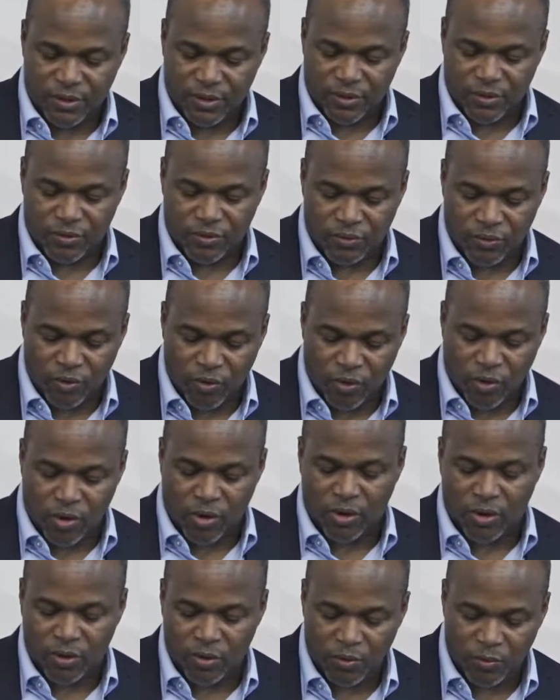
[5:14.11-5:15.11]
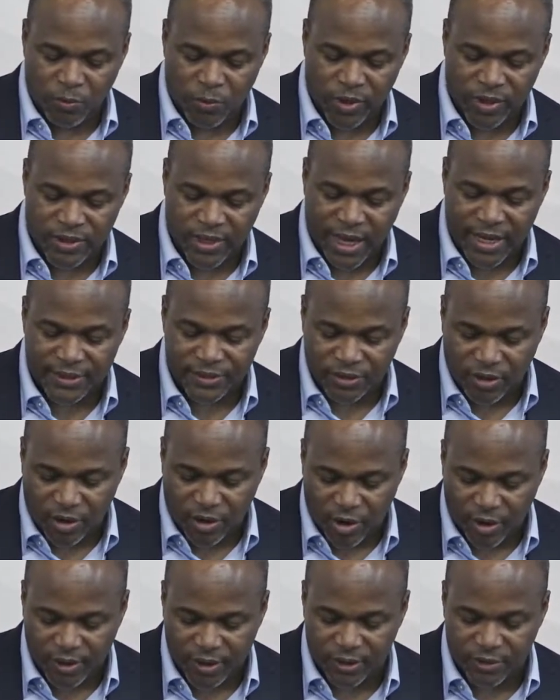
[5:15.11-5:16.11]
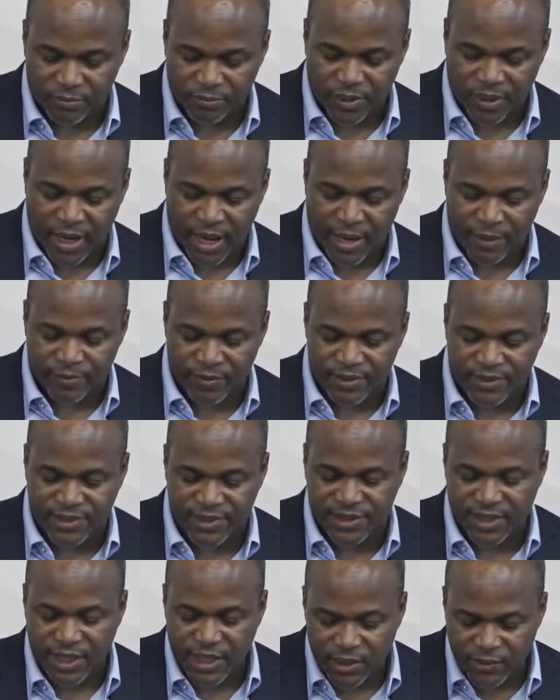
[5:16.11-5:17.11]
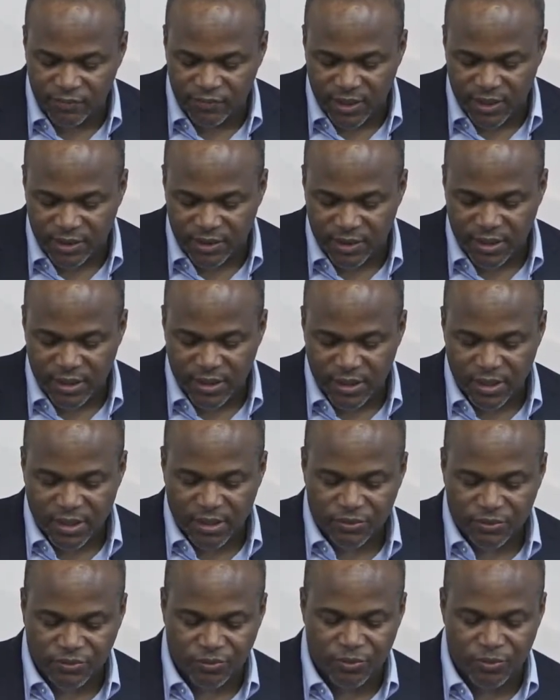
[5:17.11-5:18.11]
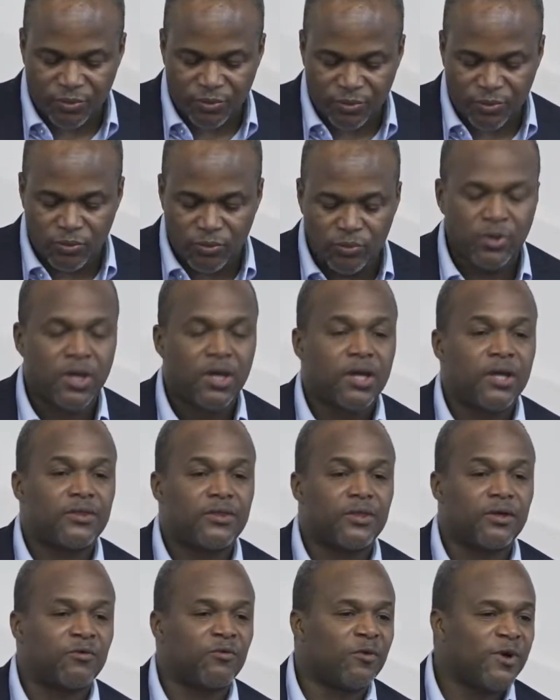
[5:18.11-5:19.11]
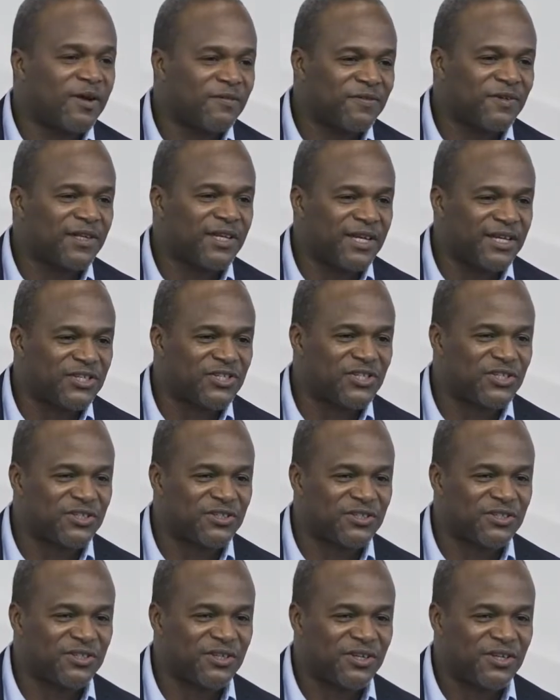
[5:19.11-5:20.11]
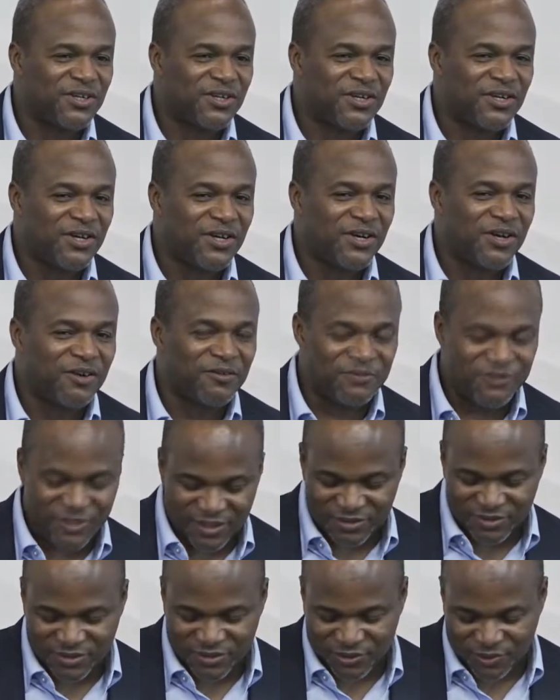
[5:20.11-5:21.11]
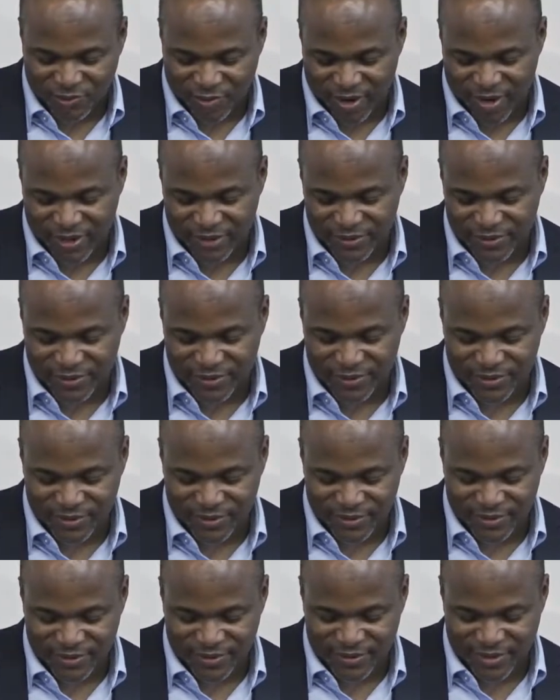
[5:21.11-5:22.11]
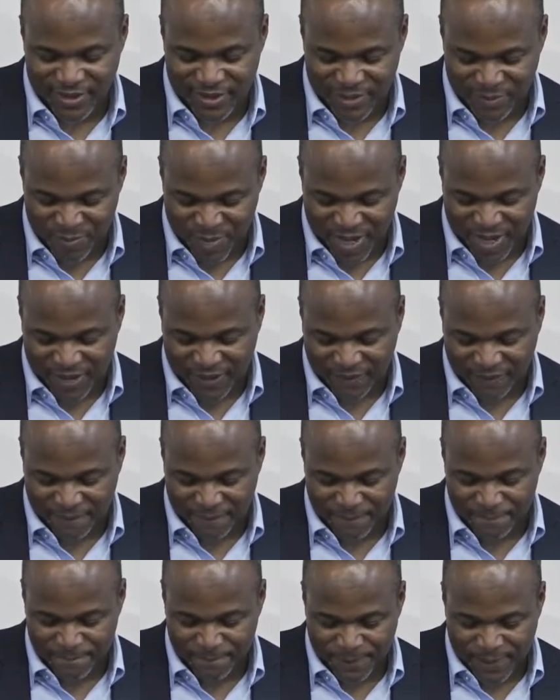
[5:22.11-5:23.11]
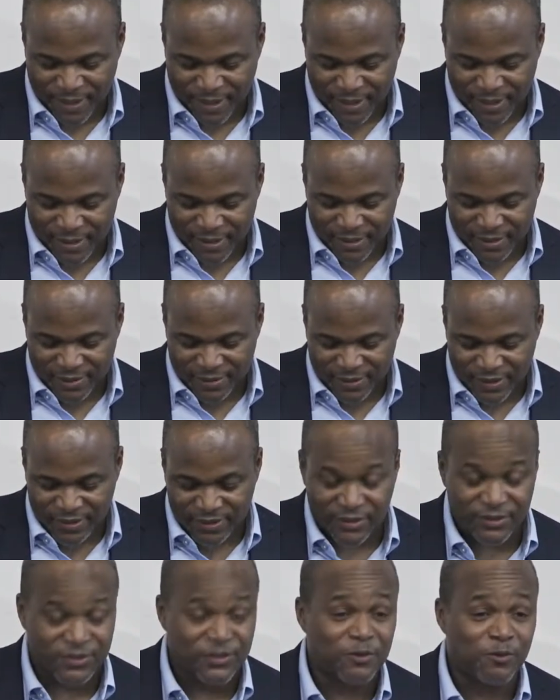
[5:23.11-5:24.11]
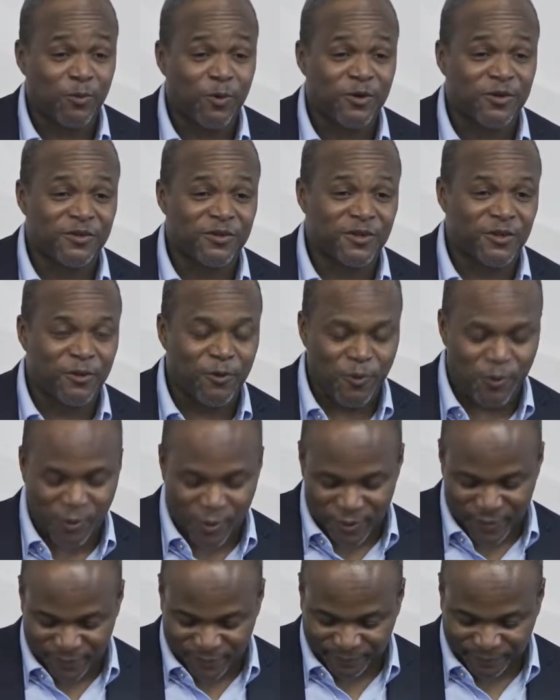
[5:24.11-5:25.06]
nor was I taught it, but I received it through the revelation of Jesus Christ. Amen. This is the word of the Lord.